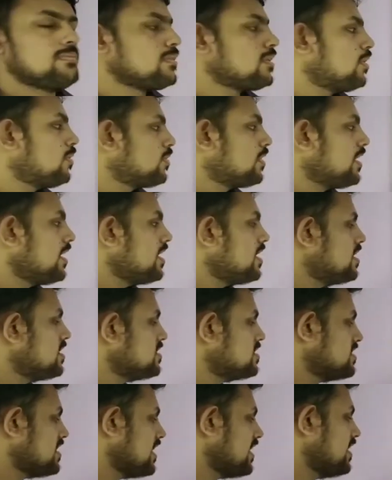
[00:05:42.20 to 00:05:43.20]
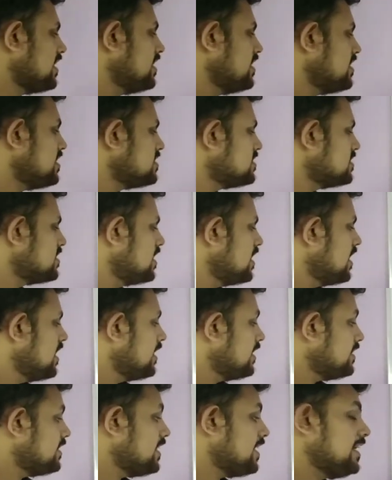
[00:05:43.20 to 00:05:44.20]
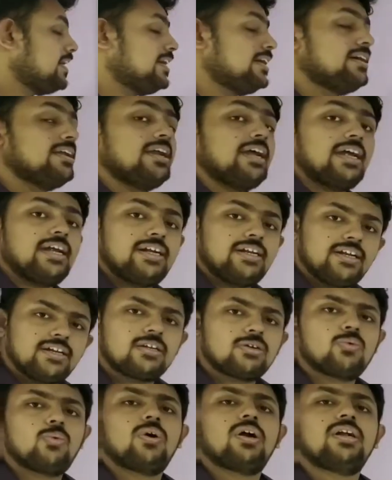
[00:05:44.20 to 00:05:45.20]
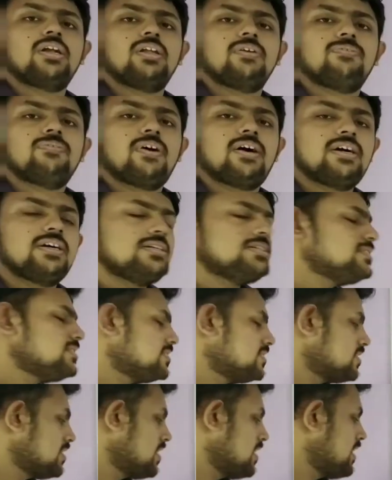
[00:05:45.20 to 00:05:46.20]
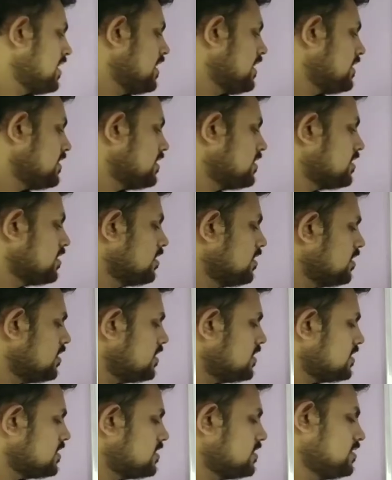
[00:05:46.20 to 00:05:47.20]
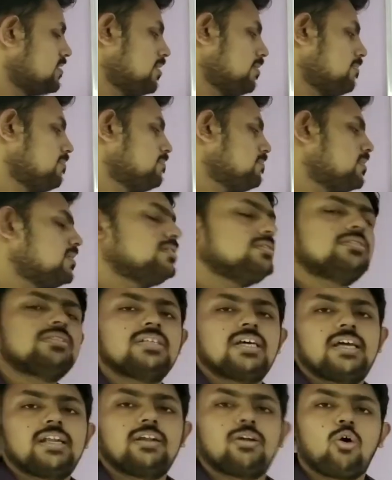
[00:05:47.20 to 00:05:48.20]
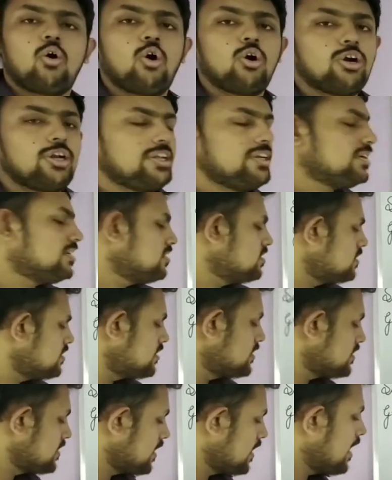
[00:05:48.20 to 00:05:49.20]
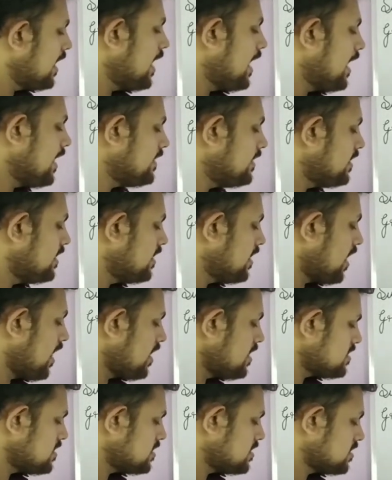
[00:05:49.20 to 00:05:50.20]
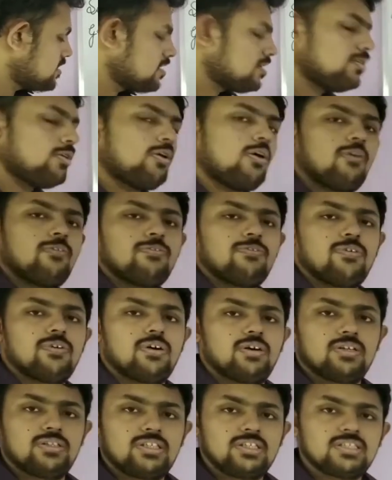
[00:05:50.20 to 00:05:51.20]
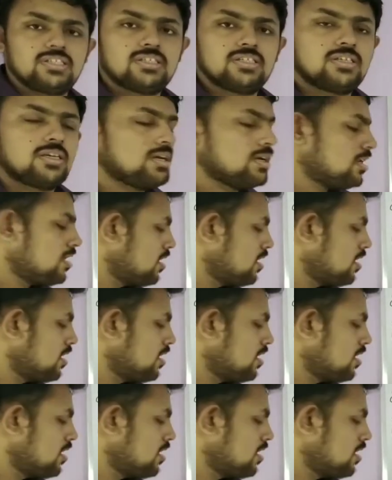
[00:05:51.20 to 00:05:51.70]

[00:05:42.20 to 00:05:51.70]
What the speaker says: Okay, second is the graded quantifiers. The third is numbers and ordinals, and the last of this